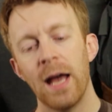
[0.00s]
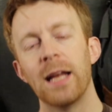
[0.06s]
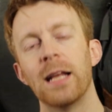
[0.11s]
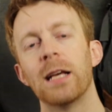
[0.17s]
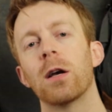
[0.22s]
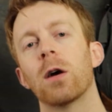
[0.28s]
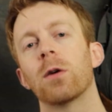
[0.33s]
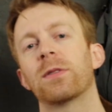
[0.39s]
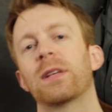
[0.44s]
He
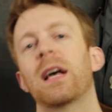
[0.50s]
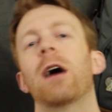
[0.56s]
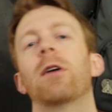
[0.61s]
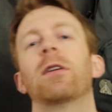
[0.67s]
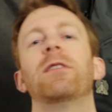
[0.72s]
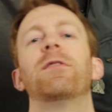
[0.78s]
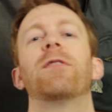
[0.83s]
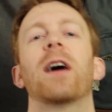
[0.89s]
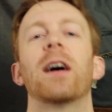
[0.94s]
goes out and
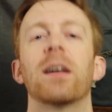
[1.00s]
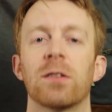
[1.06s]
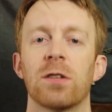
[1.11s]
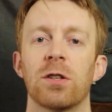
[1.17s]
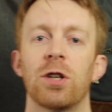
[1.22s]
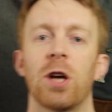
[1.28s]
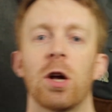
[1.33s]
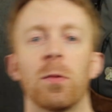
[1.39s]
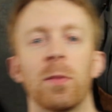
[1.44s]
he finds a
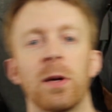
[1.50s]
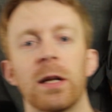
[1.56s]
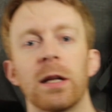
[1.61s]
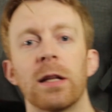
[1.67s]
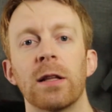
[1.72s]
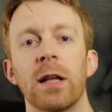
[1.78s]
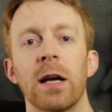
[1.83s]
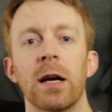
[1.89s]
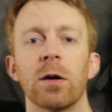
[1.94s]
gentleman in
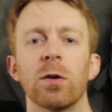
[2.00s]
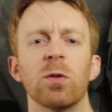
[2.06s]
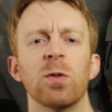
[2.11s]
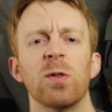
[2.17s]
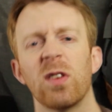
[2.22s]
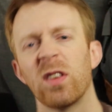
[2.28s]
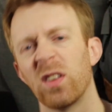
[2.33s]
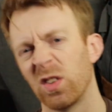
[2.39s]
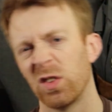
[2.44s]
there who's a
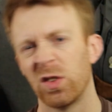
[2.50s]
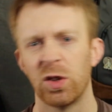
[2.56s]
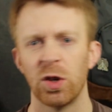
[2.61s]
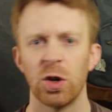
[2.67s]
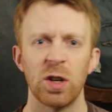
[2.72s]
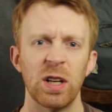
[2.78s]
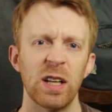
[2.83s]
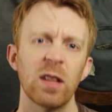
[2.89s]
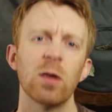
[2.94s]
little
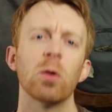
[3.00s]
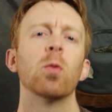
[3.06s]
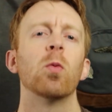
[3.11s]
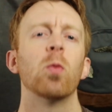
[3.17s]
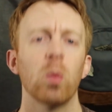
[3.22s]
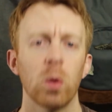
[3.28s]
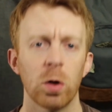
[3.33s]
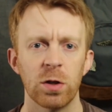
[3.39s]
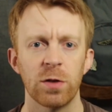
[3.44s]
dirty, a little
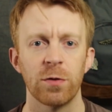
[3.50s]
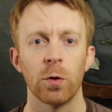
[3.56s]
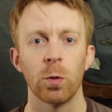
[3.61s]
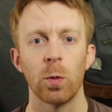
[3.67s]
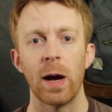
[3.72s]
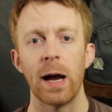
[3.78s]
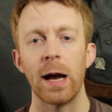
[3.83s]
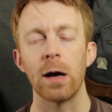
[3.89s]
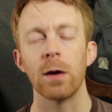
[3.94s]
worse for
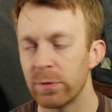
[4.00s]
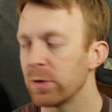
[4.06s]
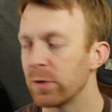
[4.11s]
wear.